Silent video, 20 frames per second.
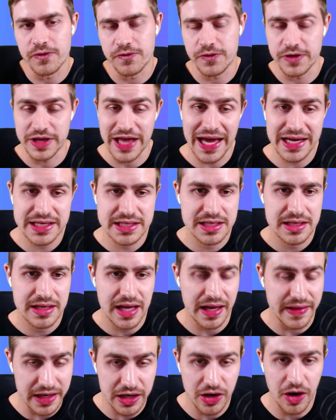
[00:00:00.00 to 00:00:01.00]
that
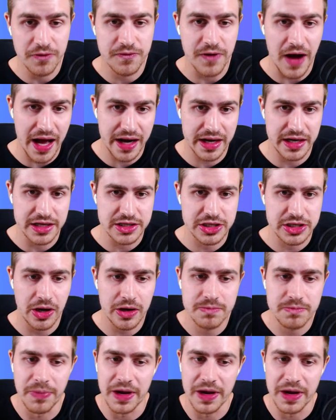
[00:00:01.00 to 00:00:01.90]
and then go for Arne Slot.